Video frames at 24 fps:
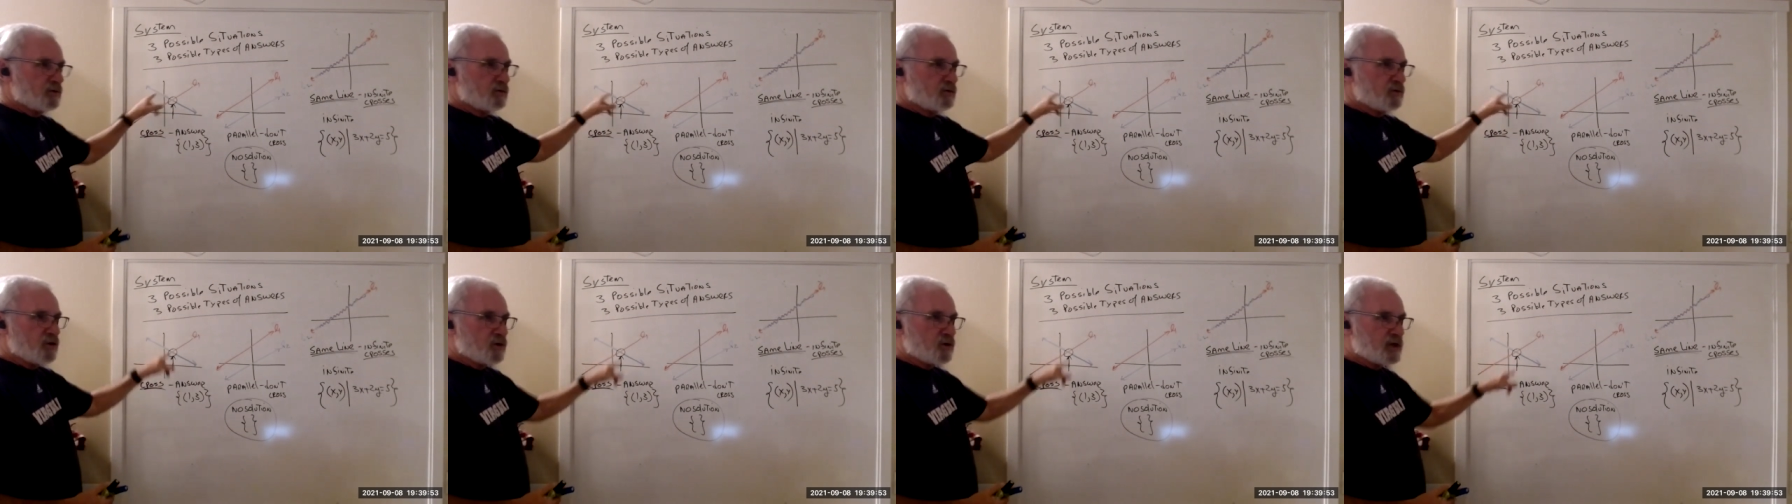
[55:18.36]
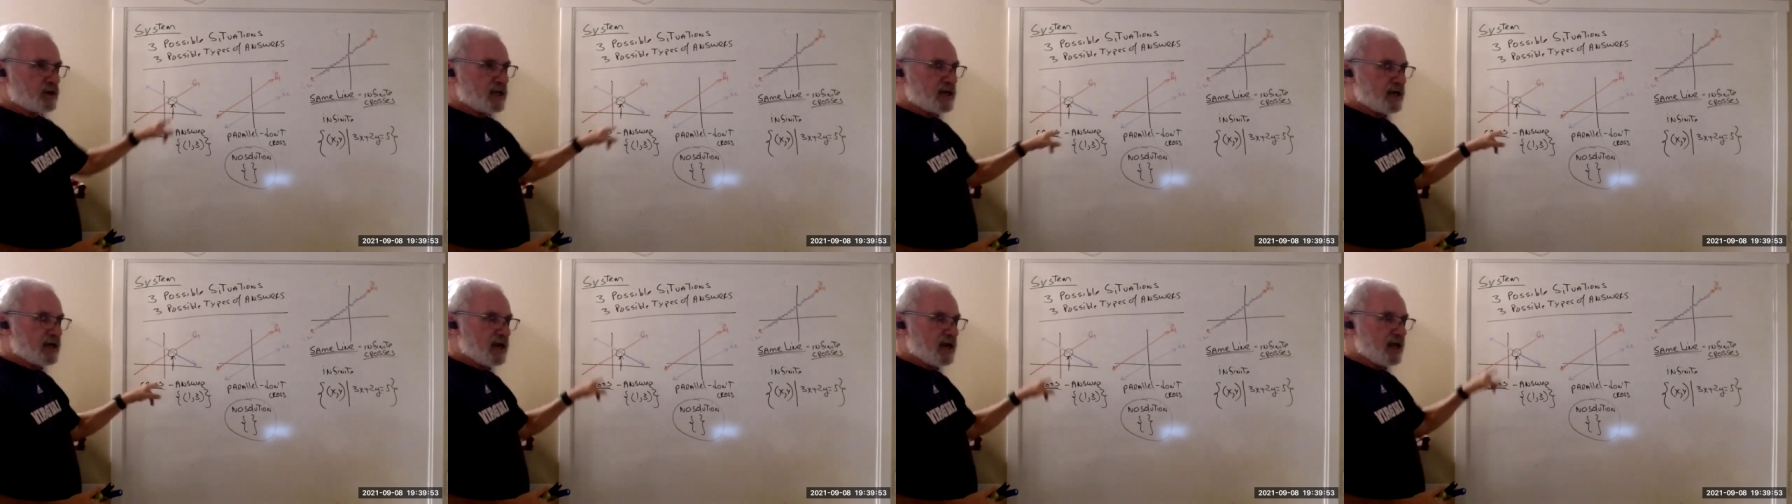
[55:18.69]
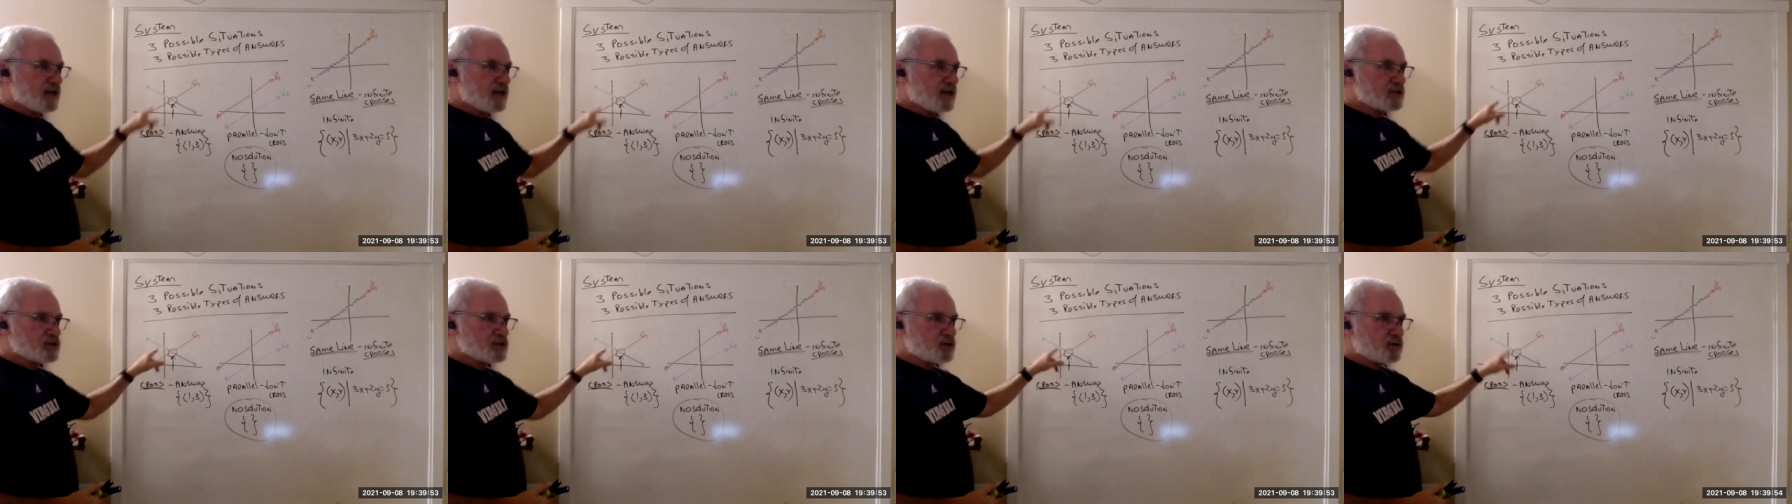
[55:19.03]
you get an
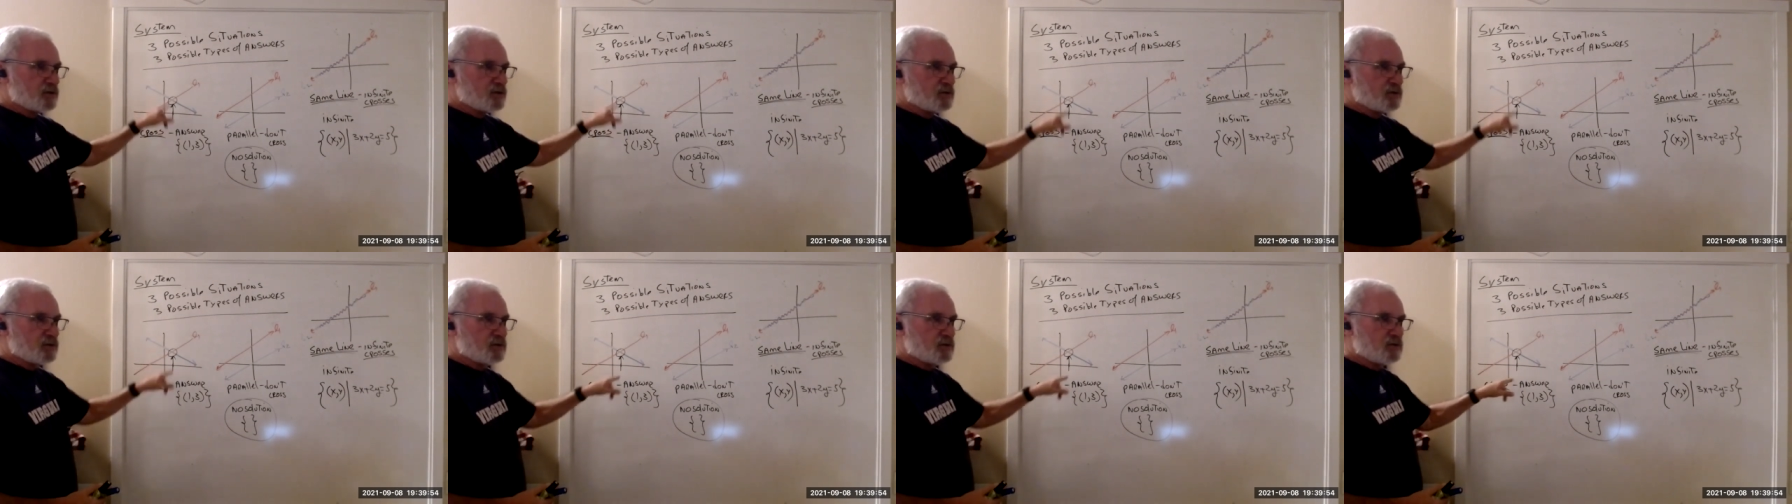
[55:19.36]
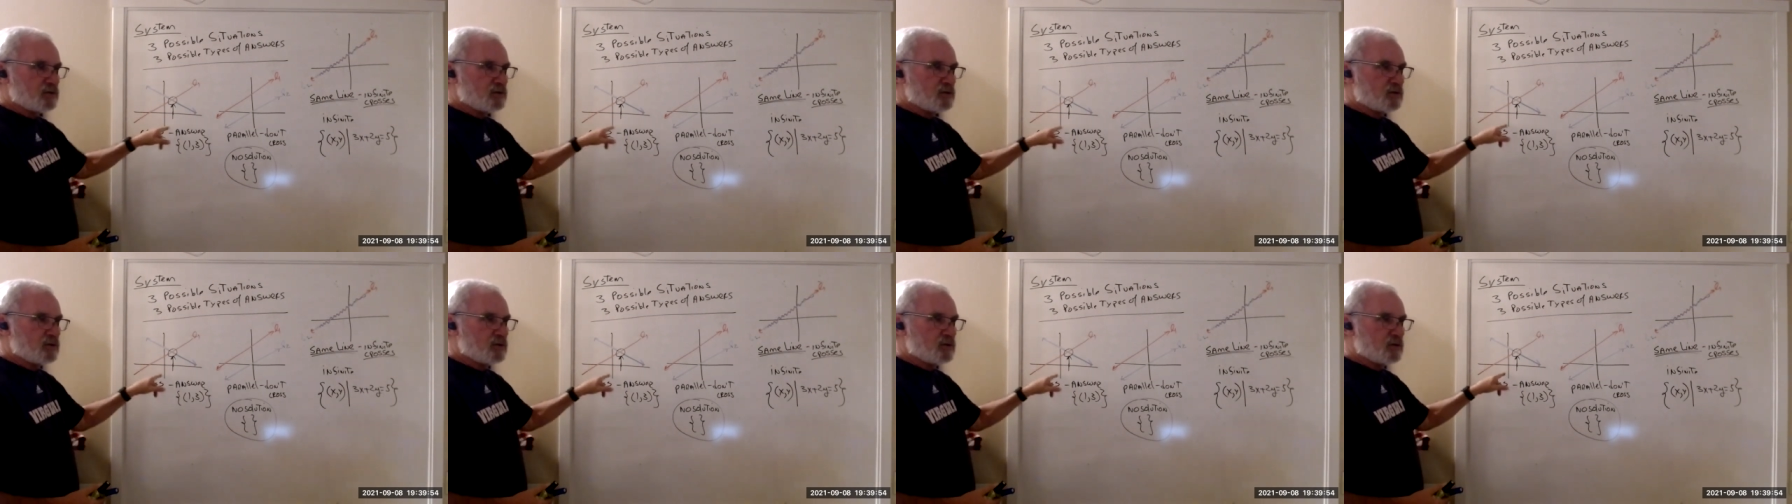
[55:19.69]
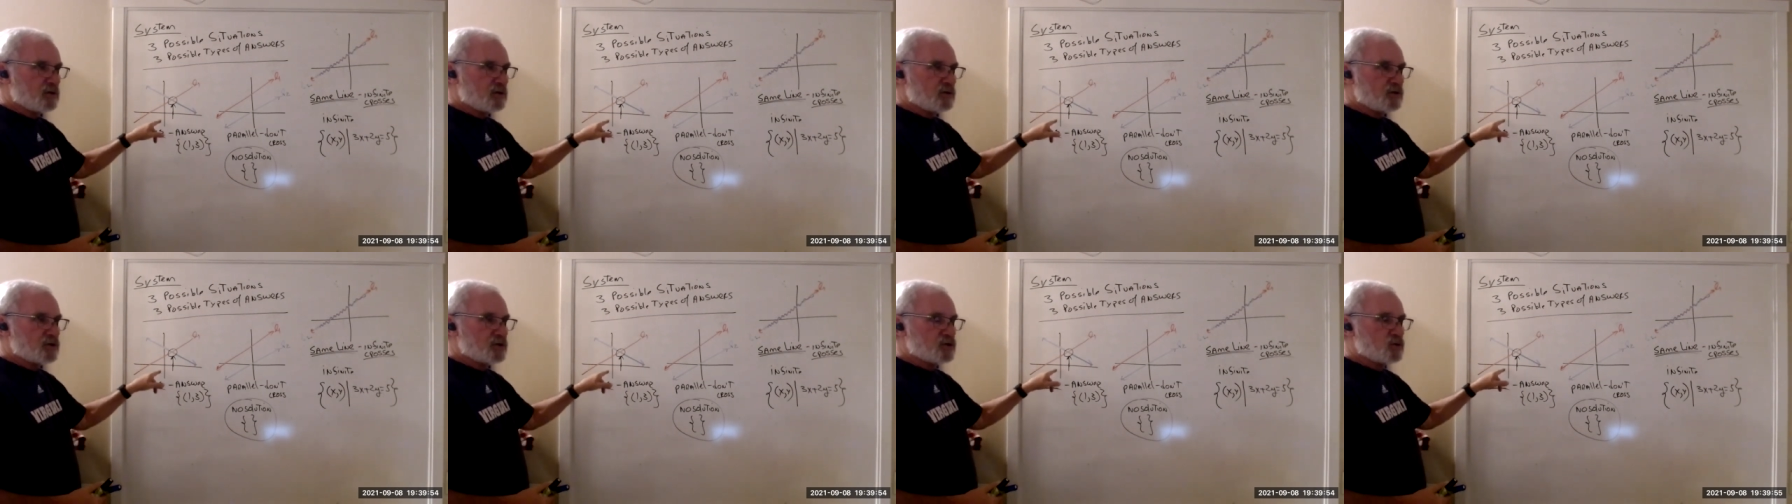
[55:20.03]
answer.
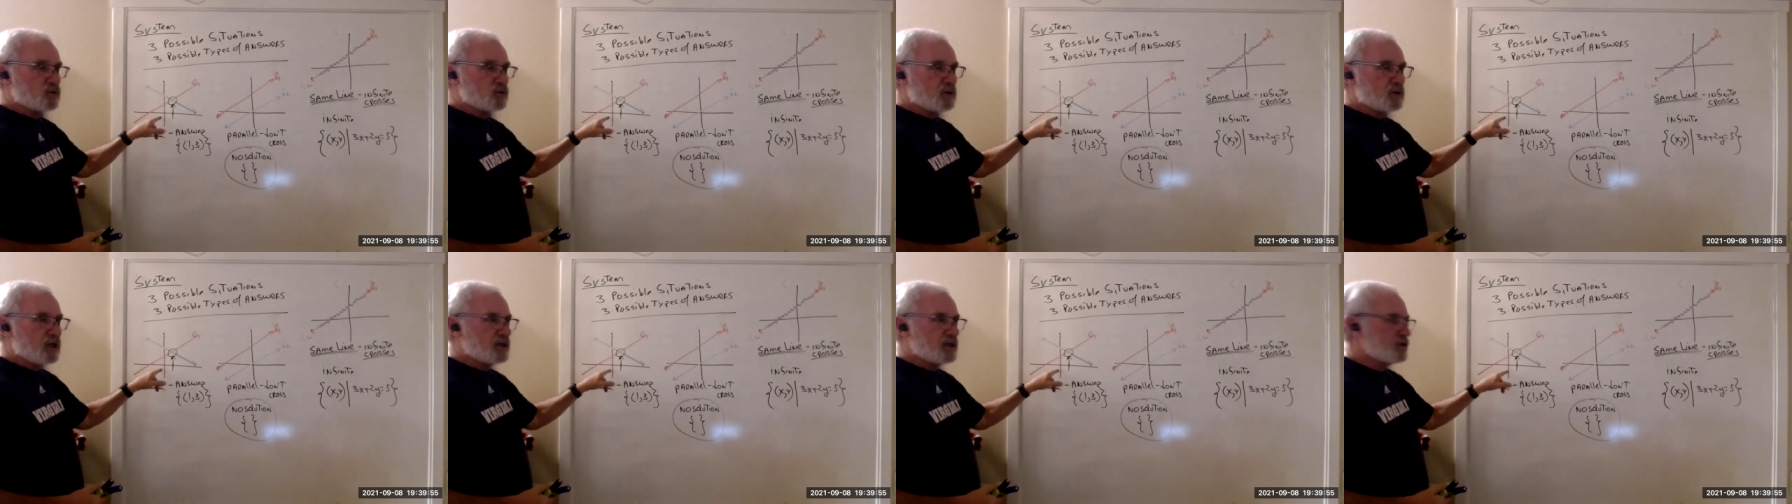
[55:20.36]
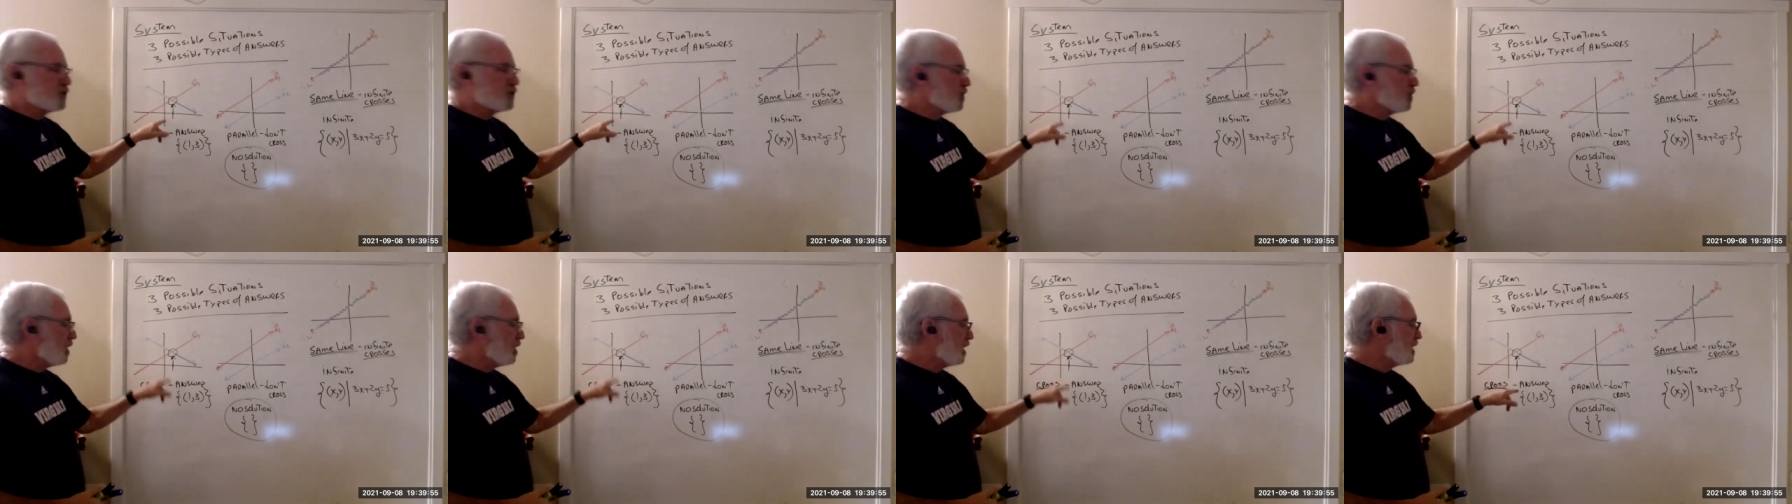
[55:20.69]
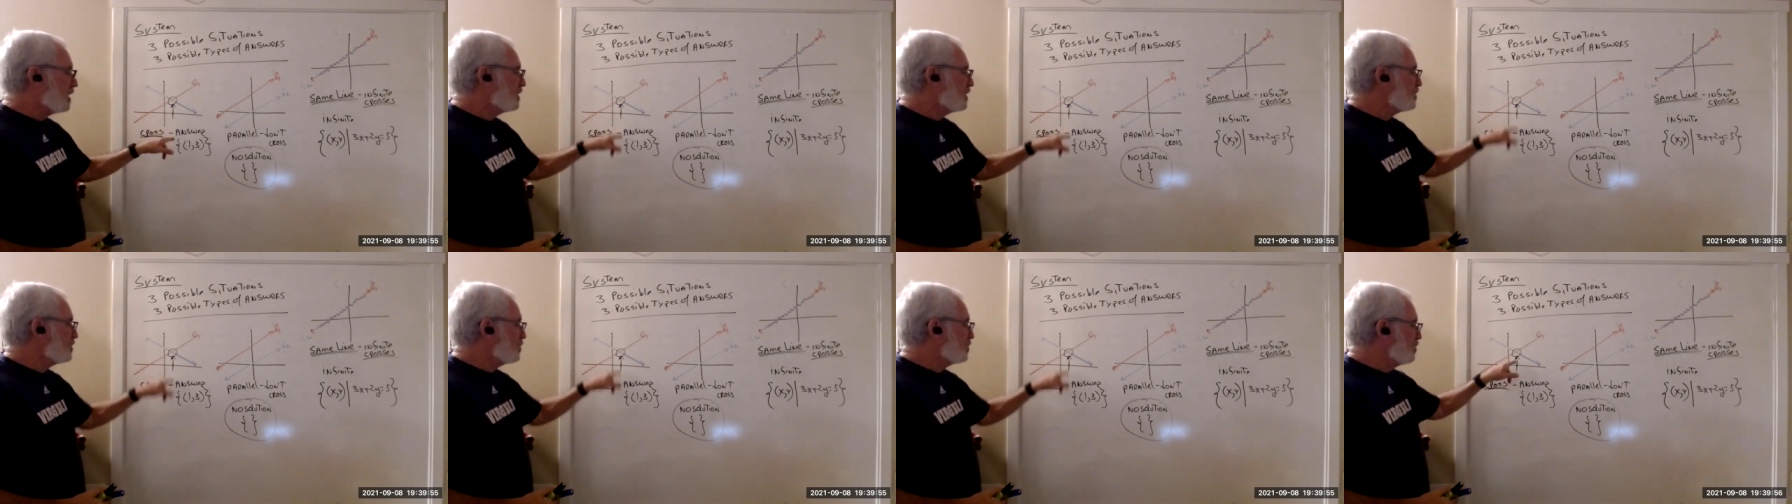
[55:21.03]
The two lines
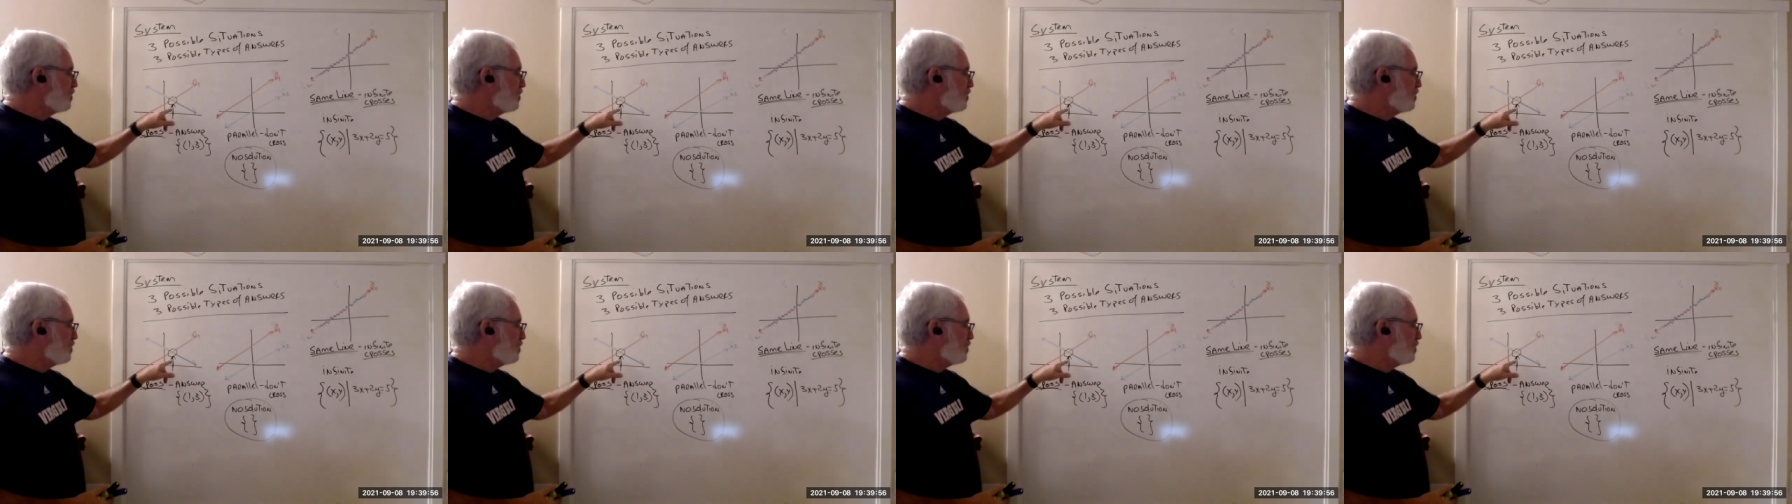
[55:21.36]
cross,